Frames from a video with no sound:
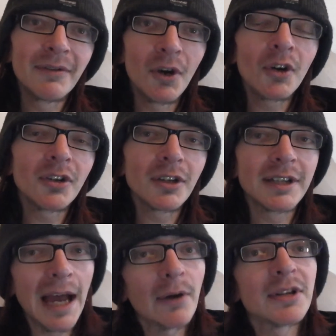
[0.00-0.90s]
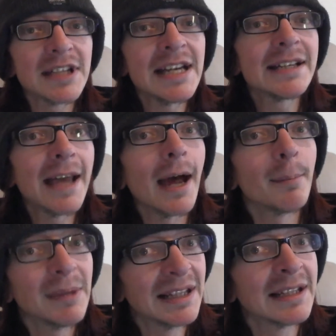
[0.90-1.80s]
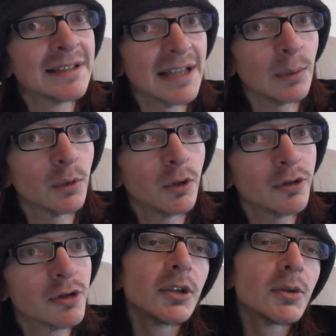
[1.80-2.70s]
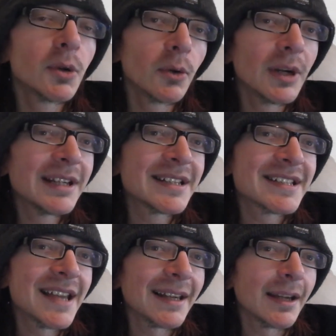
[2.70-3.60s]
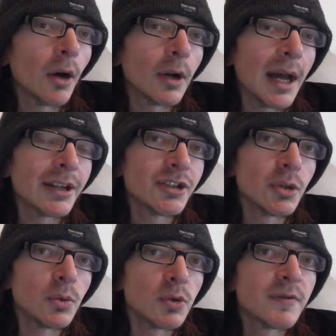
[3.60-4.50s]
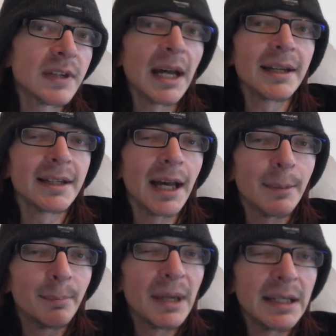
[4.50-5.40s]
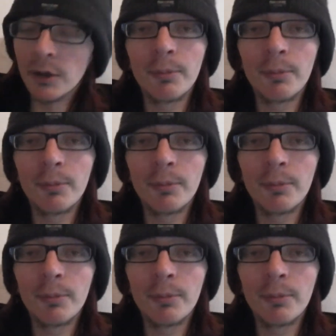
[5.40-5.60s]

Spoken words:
you're going to guaranteed get 1 million downloads, you don't need to sell it on iTunes for 99p.